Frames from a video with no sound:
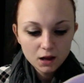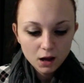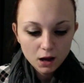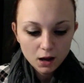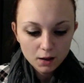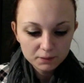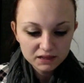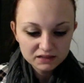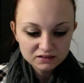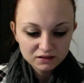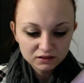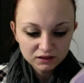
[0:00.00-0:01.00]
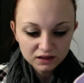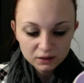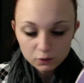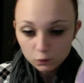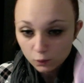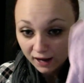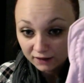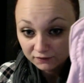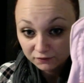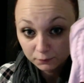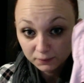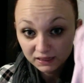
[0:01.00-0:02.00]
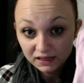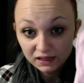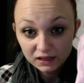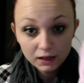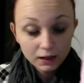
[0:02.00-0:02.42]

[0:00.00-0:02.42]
Um, it's a little wide for me.